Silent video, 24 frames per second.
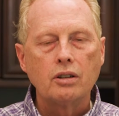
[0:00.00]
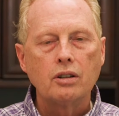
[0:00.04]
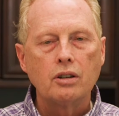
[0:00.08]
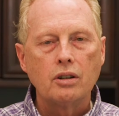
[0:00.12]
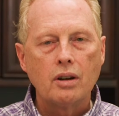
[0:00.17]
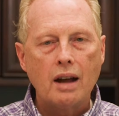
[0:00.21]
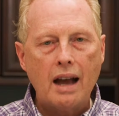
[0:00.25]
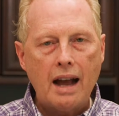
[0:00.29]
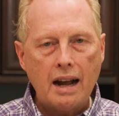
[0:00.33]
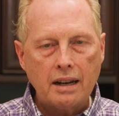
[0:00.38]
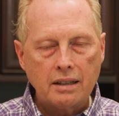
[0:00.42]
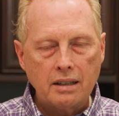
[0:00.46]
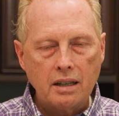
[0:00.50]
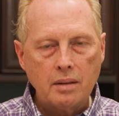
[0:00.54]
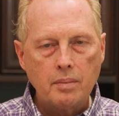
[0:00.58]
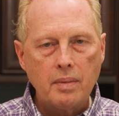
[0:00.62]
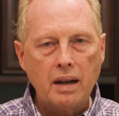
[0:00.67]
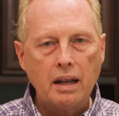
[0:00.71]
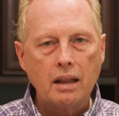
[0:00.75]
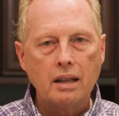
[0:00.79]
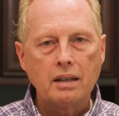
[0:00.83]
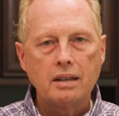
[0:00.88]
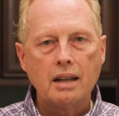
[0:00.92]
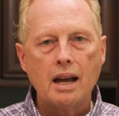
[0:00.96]
You're acting
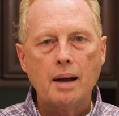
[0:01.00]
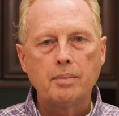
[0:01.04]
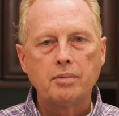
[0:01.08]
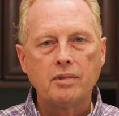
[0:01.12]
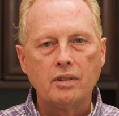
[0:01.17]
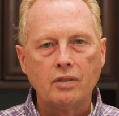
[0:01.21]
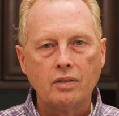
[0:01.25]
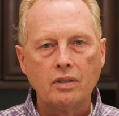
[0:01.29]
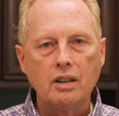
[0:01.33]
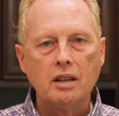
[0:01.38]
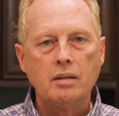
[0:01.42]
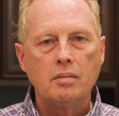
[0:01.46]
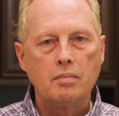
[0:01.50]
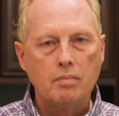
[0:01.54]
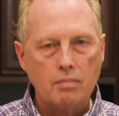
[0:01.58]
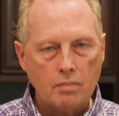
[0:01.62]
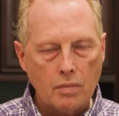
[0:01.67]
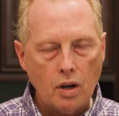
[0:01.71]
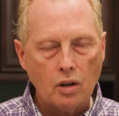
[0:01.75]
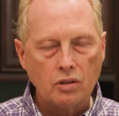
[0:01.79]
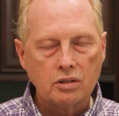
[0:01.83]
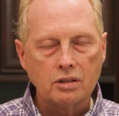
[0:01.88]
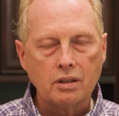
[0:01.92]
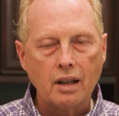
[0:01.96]
maladaptively,
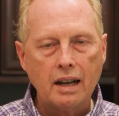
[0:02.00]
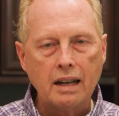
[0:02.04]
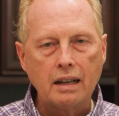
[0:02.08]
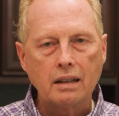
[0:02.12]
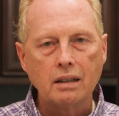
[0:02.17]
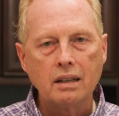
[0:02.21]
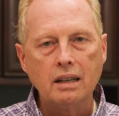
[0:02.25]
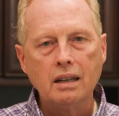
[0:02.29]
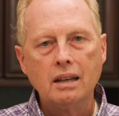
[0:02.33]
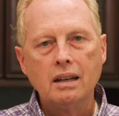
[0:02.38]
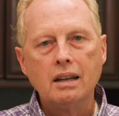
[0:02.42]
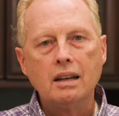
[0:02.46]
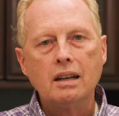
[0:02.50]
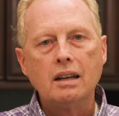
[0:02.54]
most likely.